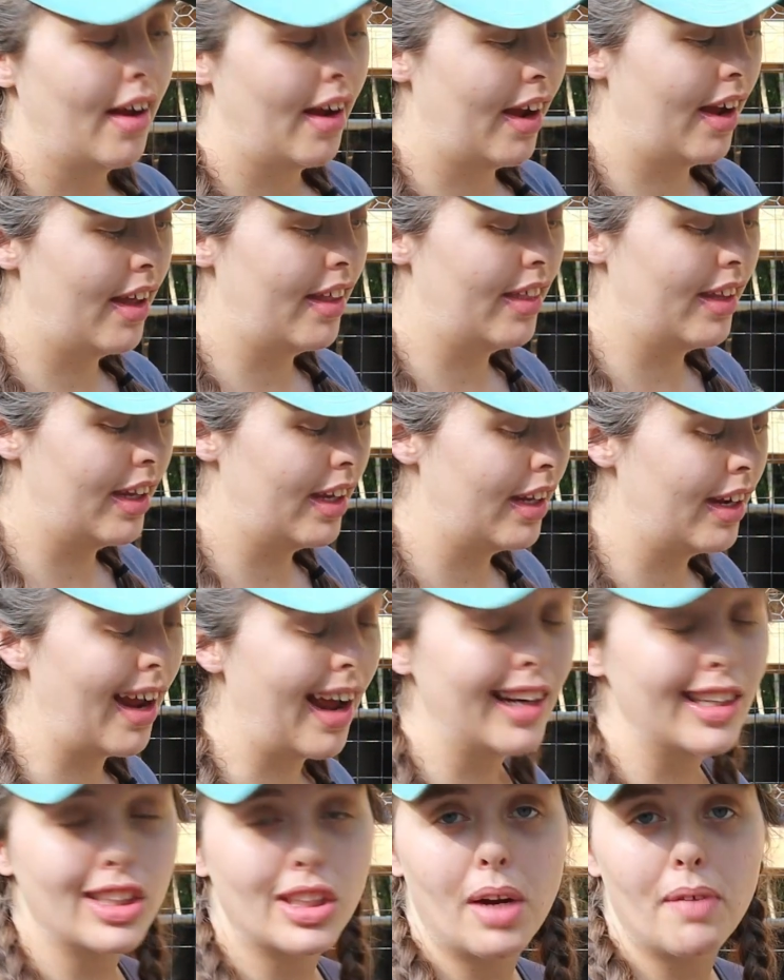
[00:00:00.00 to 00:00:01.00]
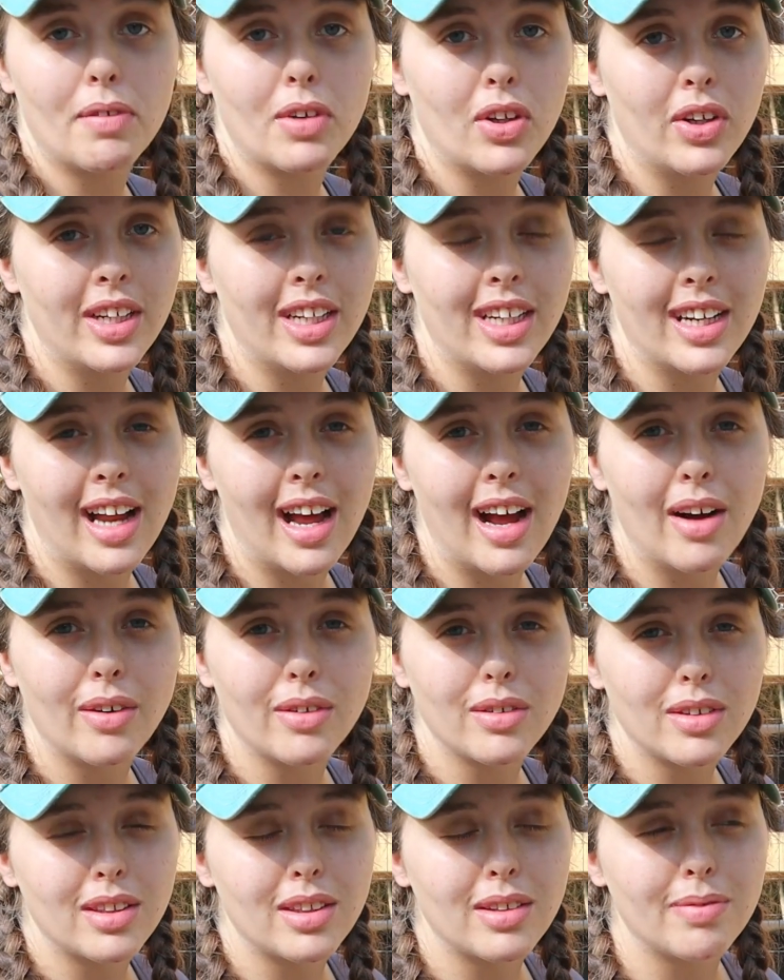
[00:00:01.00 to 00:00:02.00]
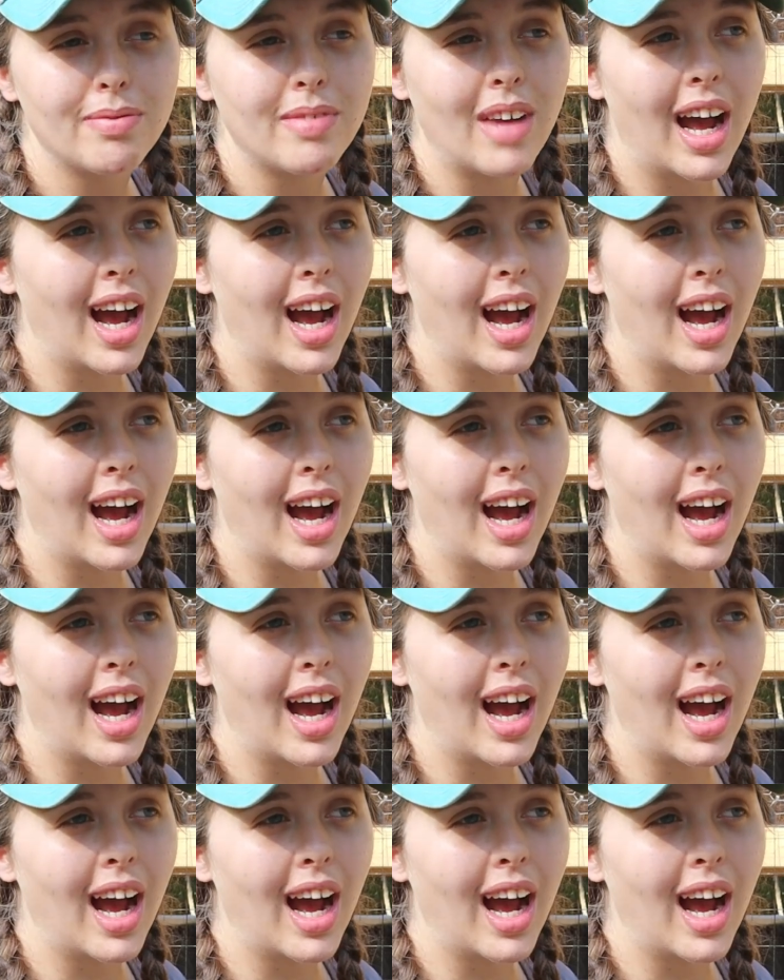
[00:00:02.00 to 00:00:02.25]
and then I just have to clean it out.